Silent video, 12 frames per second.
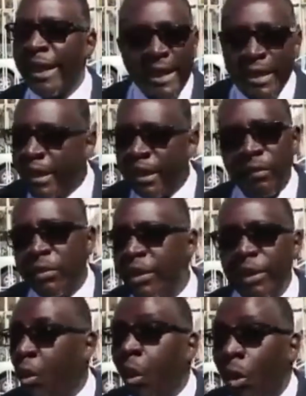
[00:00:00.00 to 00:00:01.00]
And at the end of
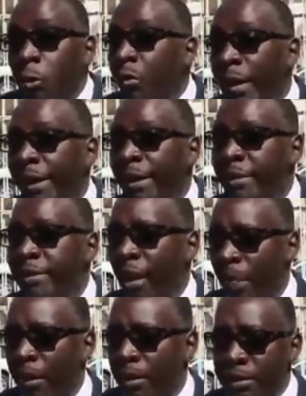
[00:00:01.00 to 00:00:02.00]
the day, the court will make its
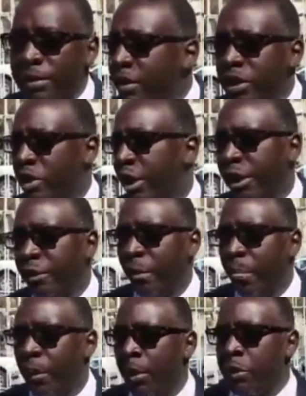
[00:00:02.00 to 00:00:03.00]
decision.
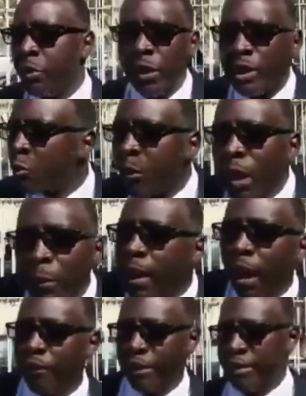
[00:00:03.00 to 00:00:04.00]
So that is where
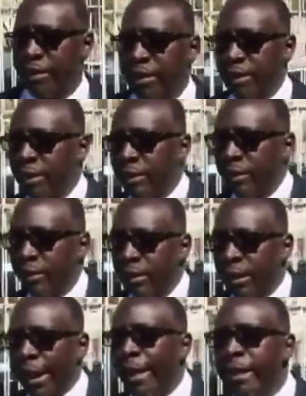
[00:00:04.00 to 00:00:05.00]
we are at.
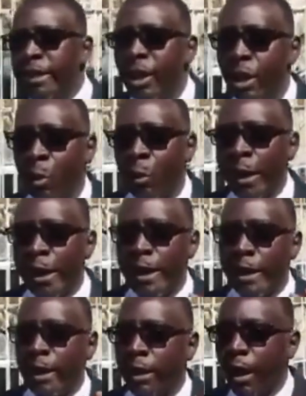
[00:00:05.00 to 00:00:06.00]
And
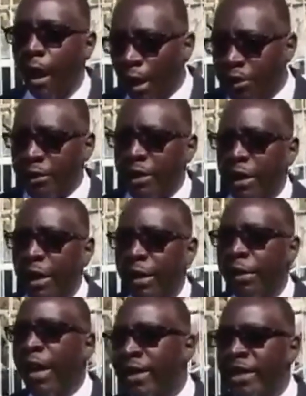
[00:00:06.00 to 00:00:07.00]
we ask
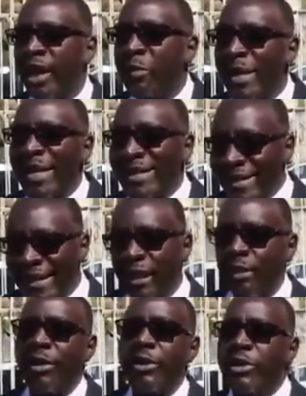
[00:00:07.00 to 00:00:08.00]
that there be a
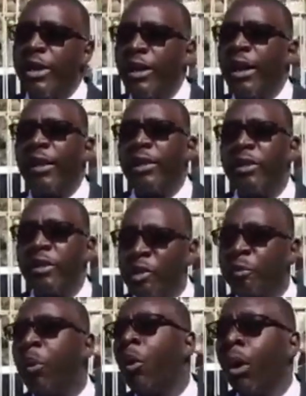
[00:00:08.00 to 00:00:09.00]
declaration that
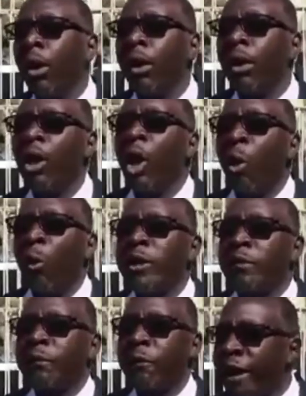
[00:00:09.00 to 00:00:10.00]
this poll
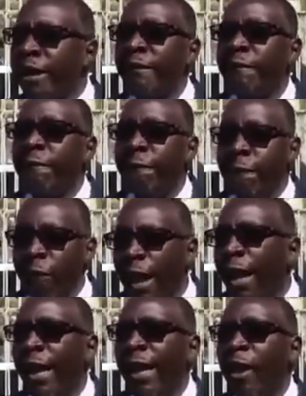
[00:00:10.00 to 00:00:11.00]
was free,
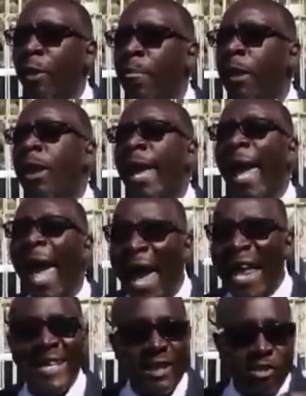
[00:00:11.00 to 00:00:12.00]
fair,
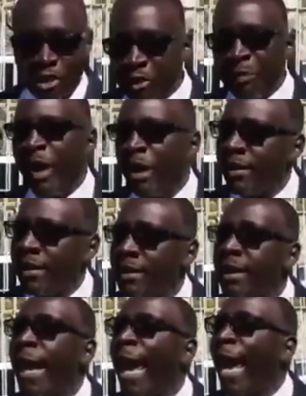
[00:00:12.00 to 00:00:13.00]
and
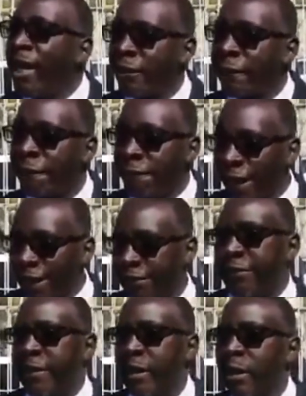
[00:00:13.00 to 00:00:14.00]
transparent, and
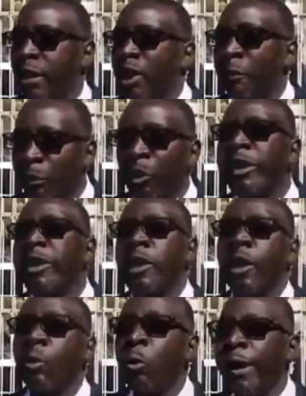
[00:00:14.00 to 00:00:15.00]
reflects the
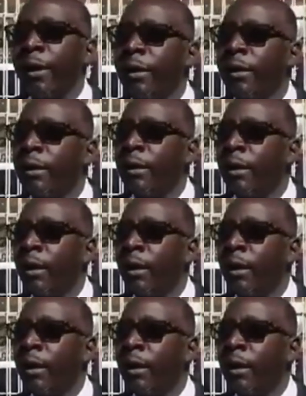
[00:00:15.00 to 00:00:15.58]
political will